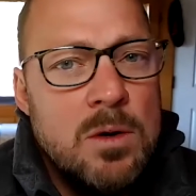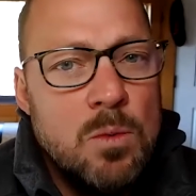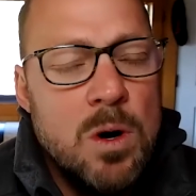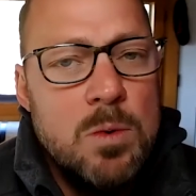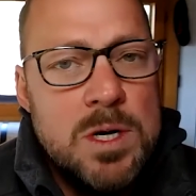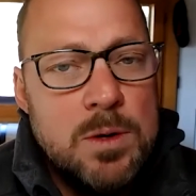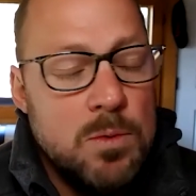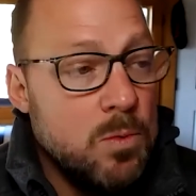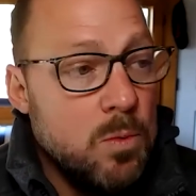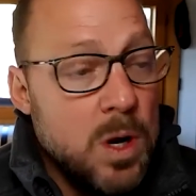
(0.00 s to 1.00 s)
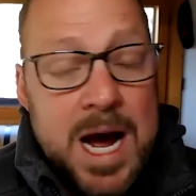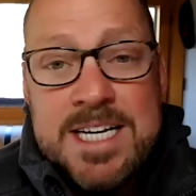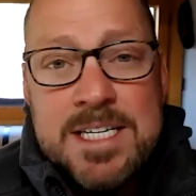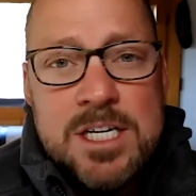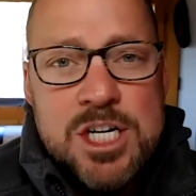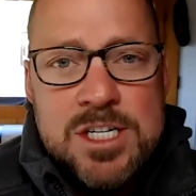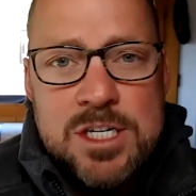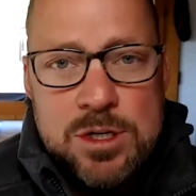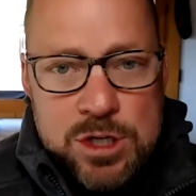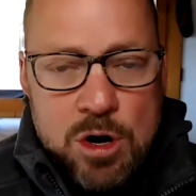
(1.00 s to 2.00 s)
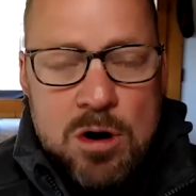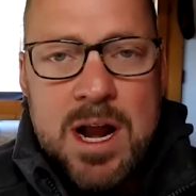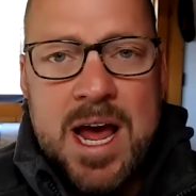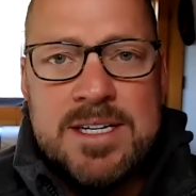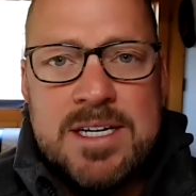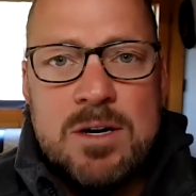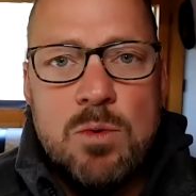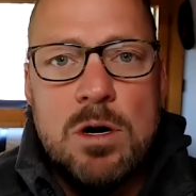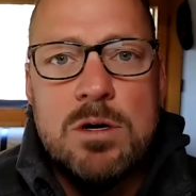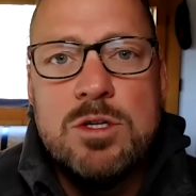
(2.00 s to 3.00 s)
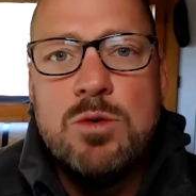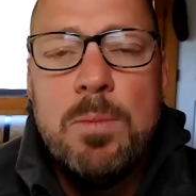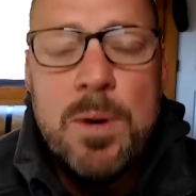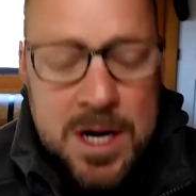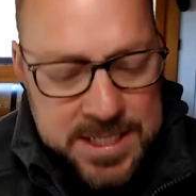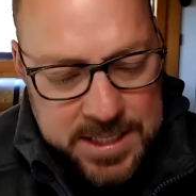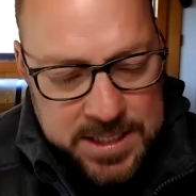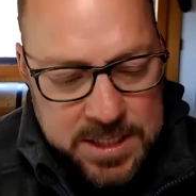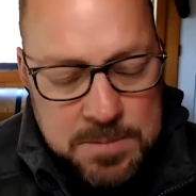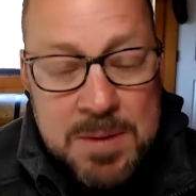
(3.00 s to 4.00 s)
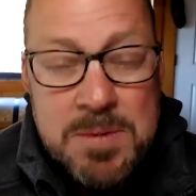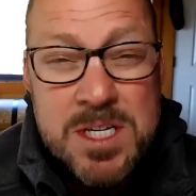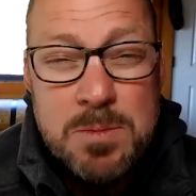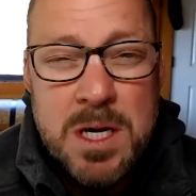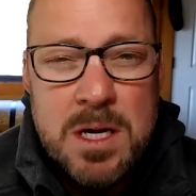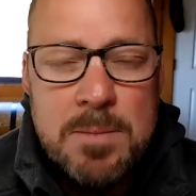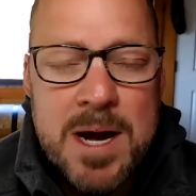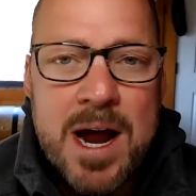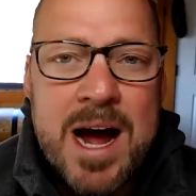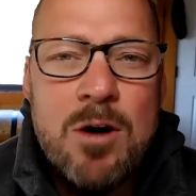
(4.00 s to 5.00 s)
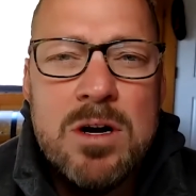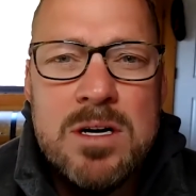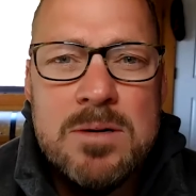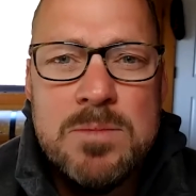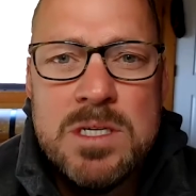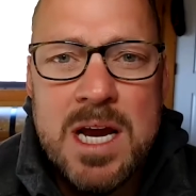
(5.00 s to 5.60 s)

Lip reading: what I suggest you start as in regards to a process is maybe speaking about outcomes